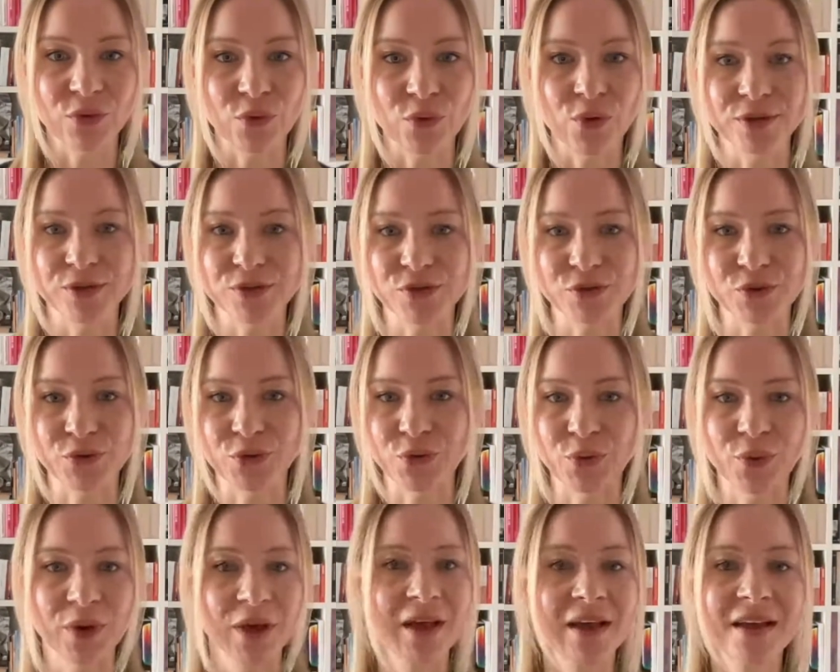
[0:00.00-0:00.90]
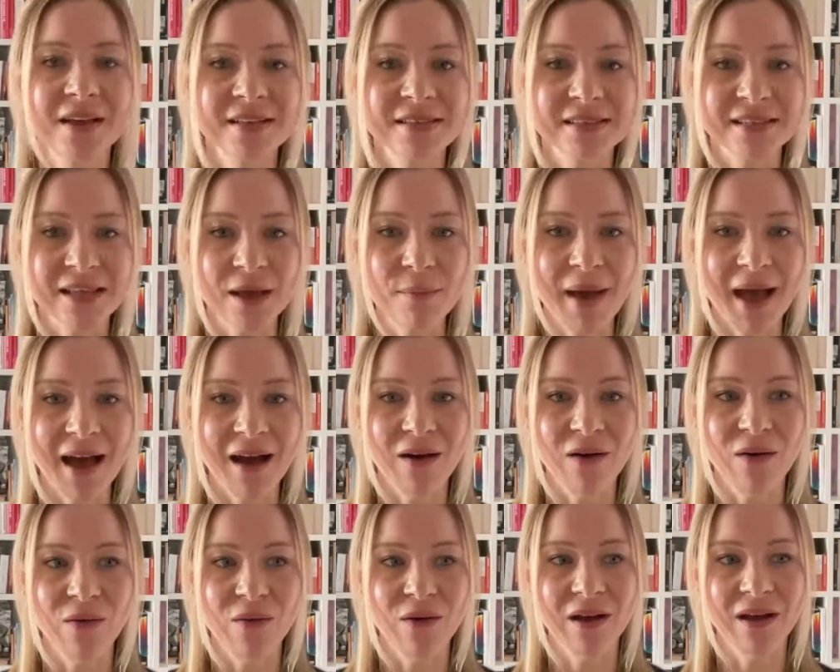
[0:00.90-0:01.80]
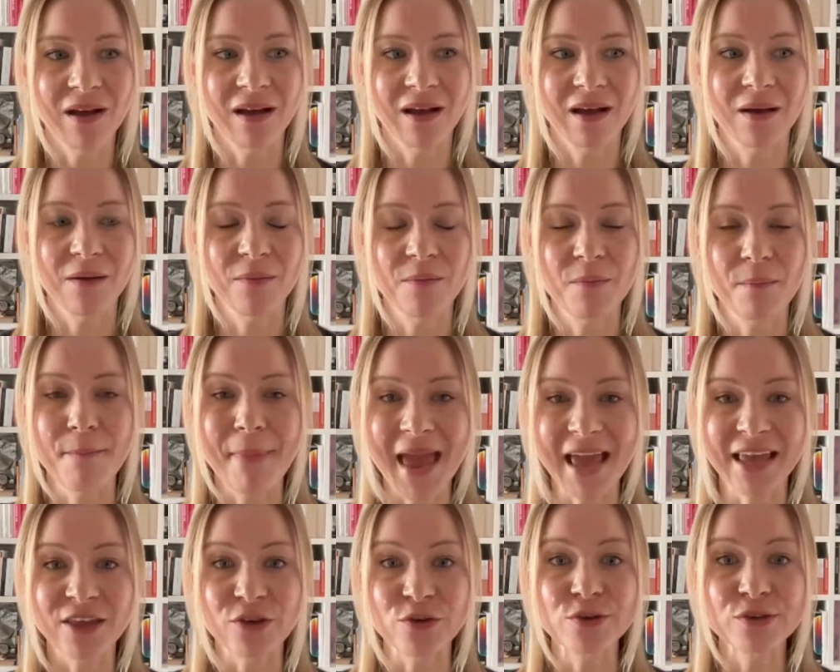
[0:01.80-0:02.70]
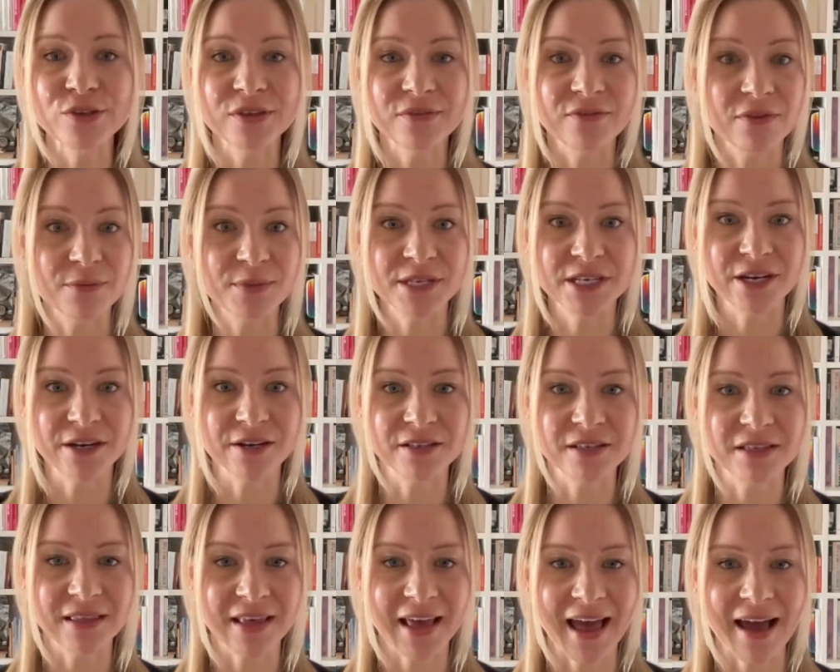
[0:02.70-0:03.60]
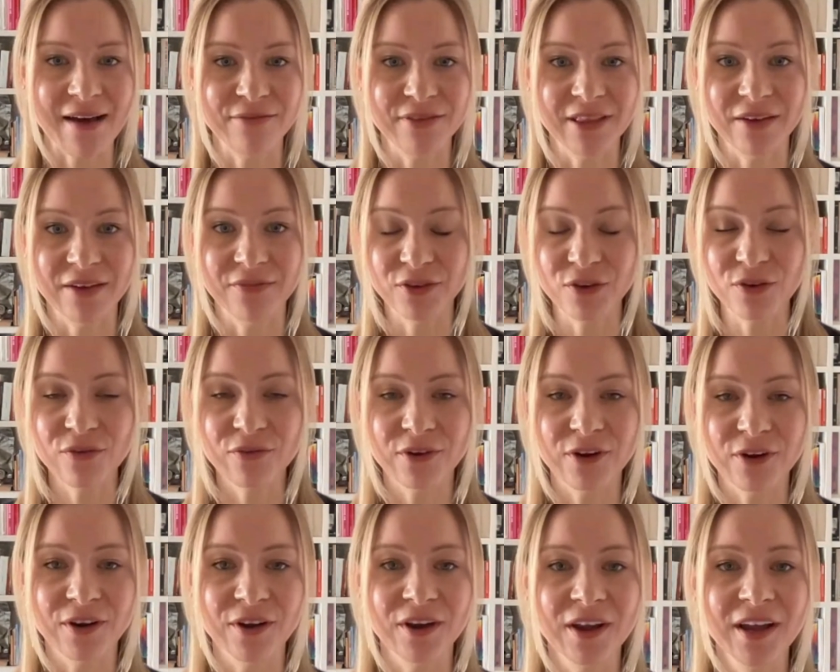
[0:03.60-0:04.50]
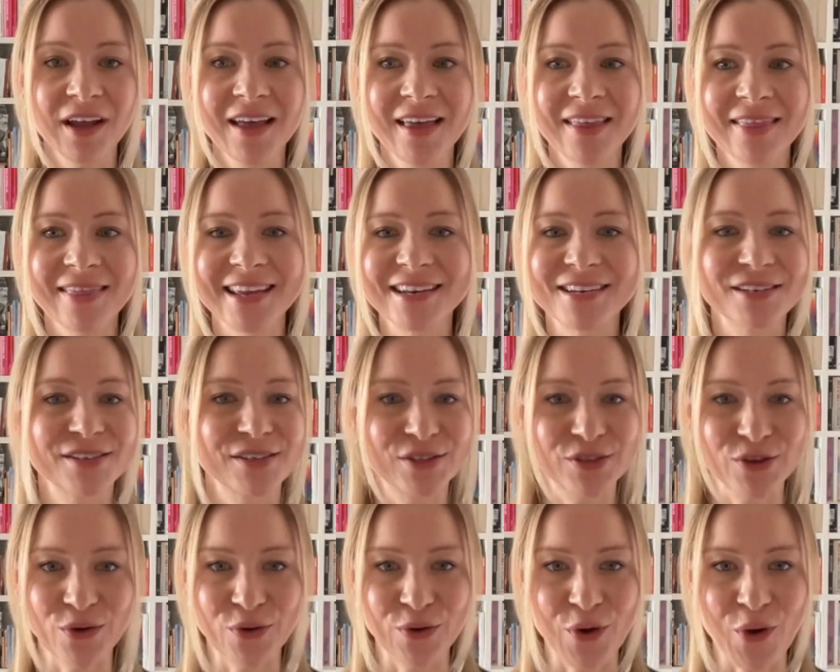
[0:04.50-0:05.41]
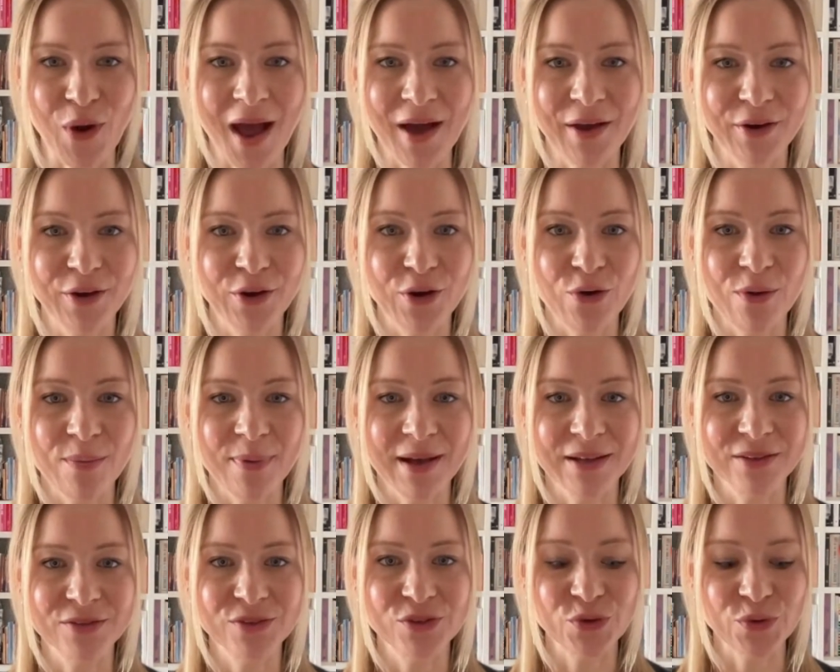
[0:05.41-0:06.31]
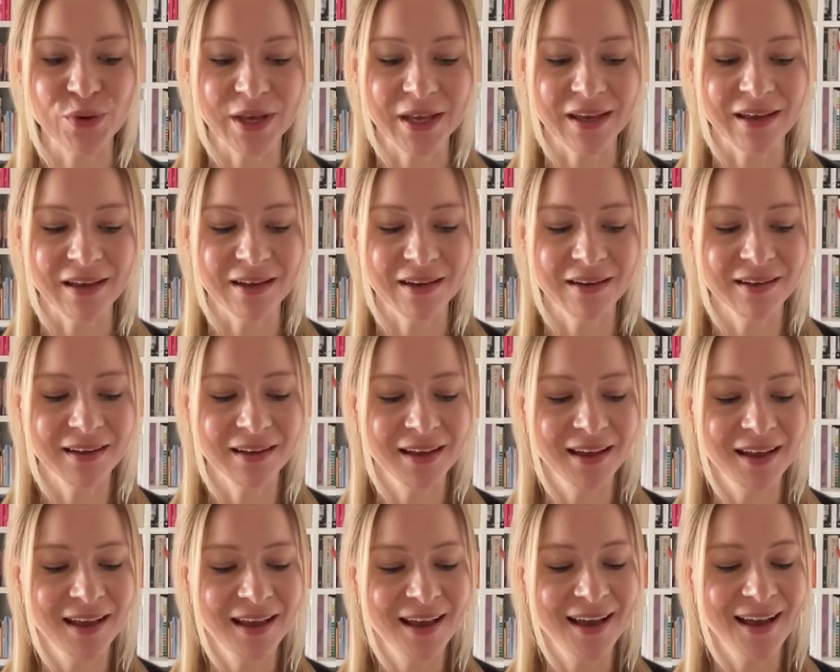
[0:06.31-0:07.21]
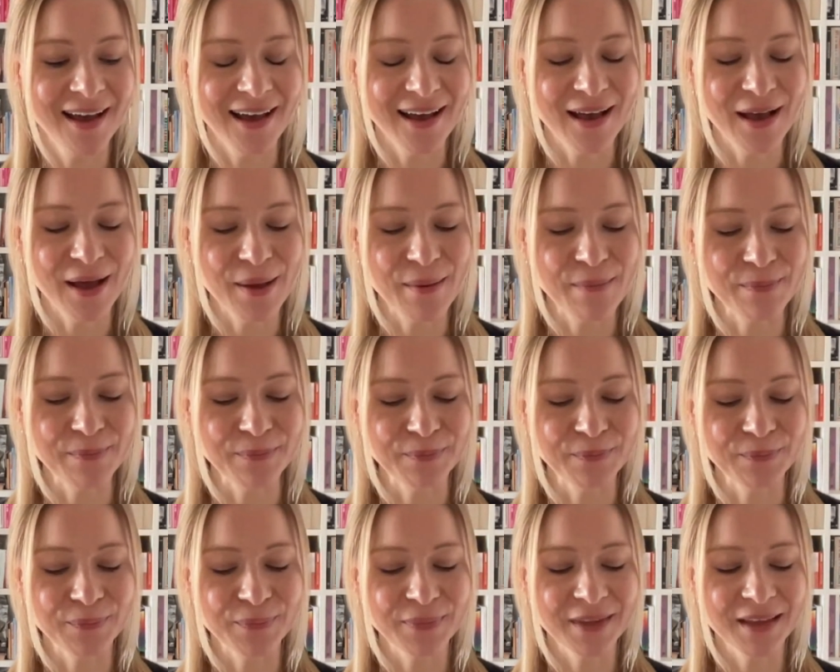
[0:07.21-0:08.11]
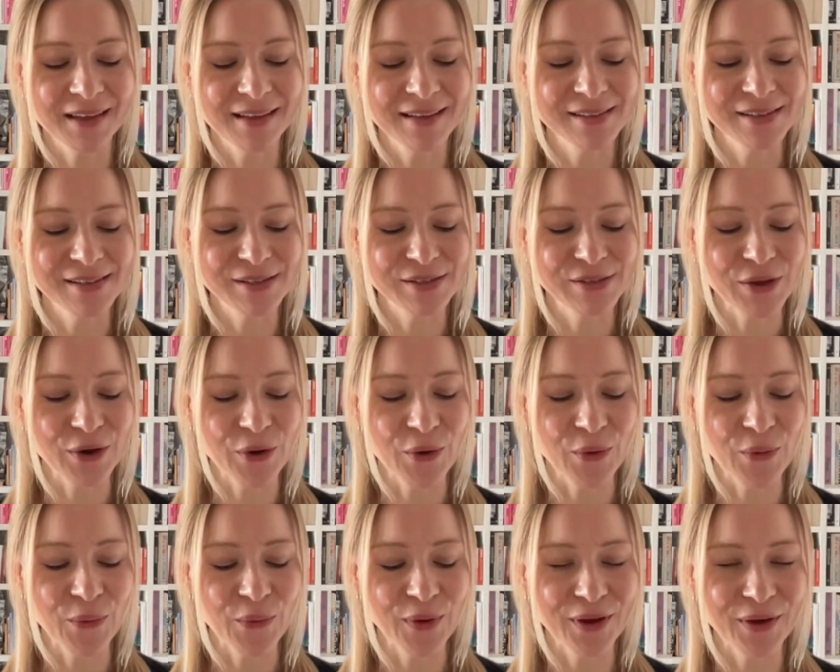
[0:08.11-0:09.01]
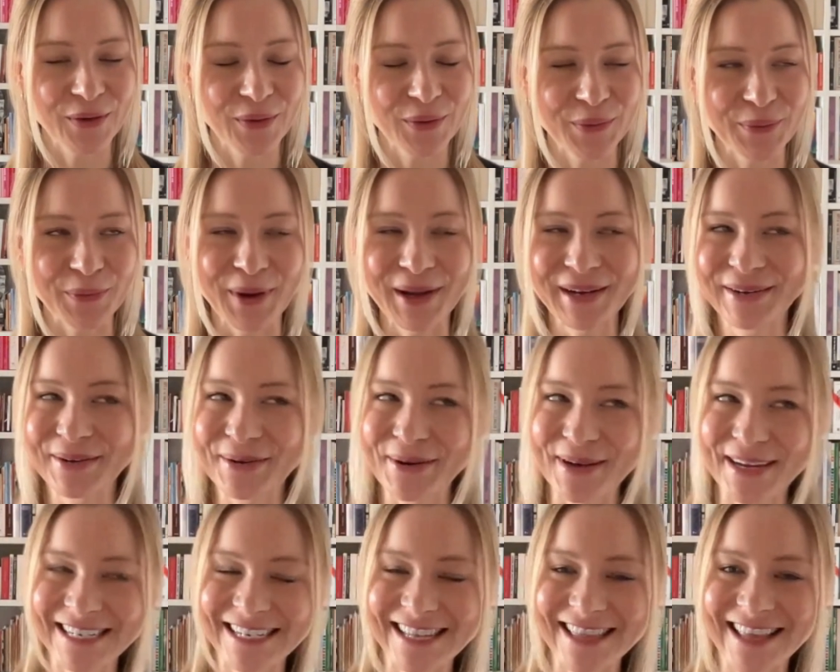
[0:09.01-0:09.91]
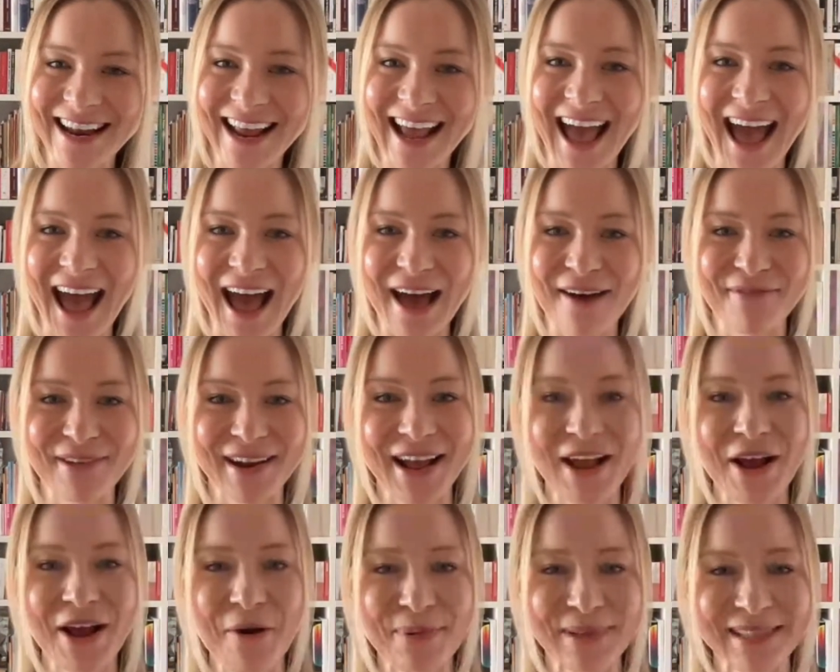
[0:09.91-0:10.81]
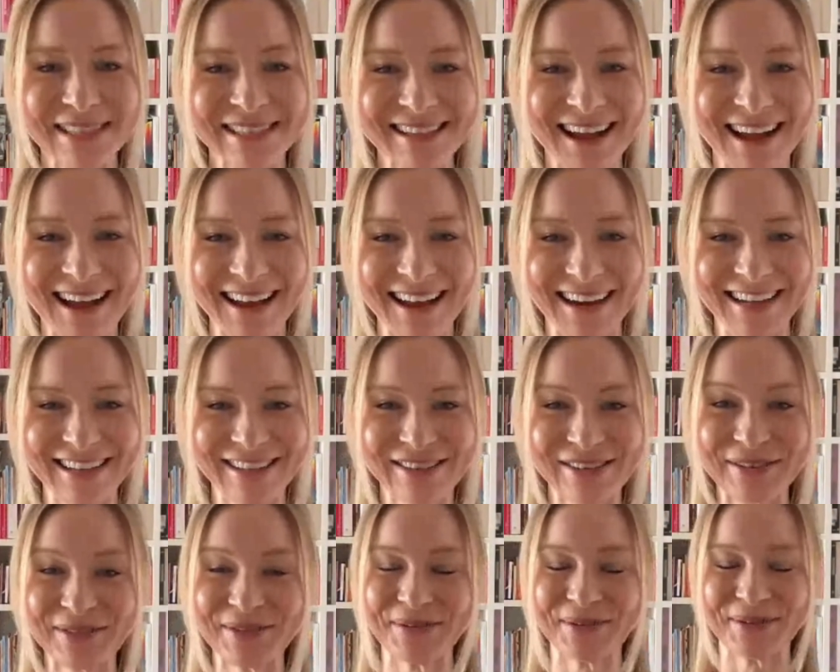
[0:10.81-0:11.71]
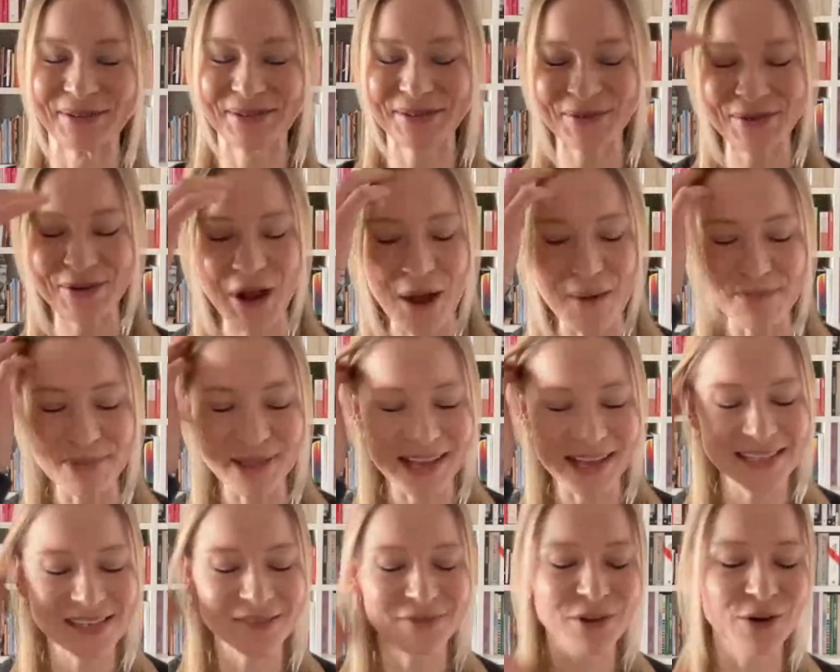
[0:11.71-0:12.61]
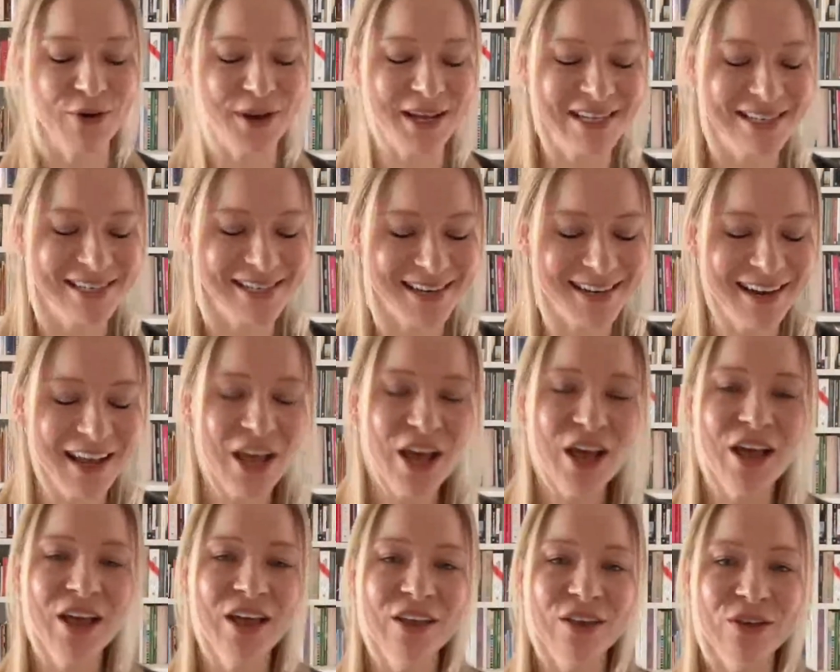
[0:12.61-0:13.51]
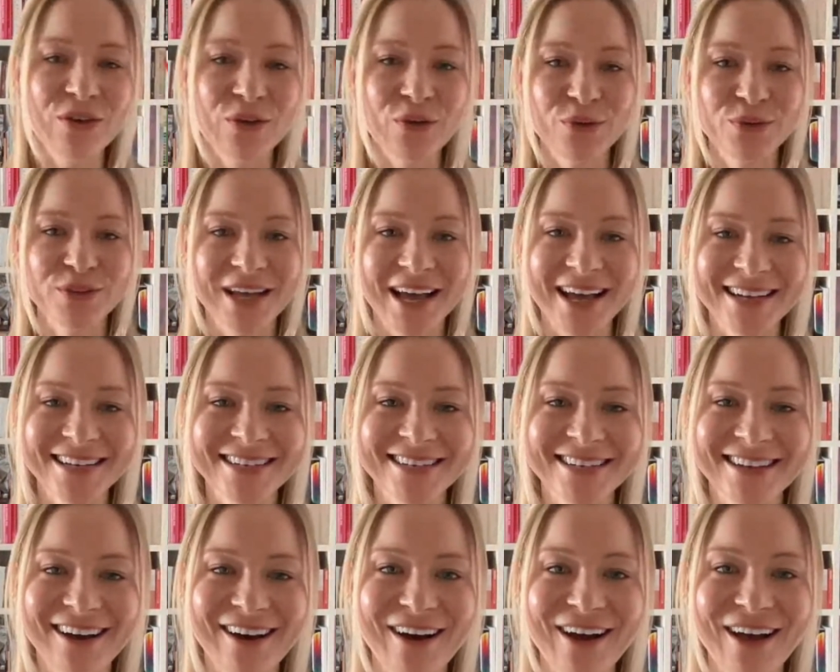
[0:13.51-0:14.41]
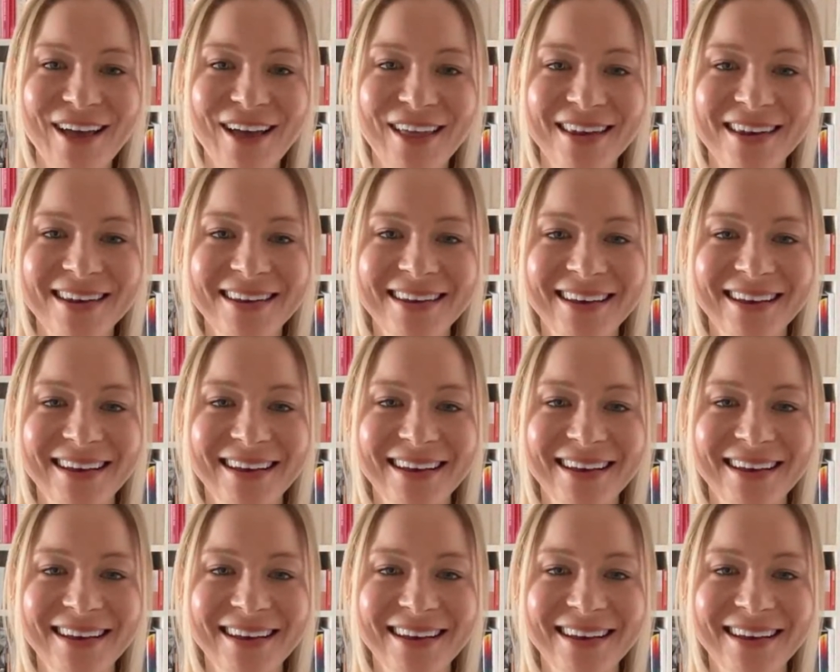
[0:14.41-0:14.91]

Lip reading: or to somehow make use of the materials that they have left over. They just don't know how to go about doing it. So one question that I have, and I hope it's not too complex of a question, you touched on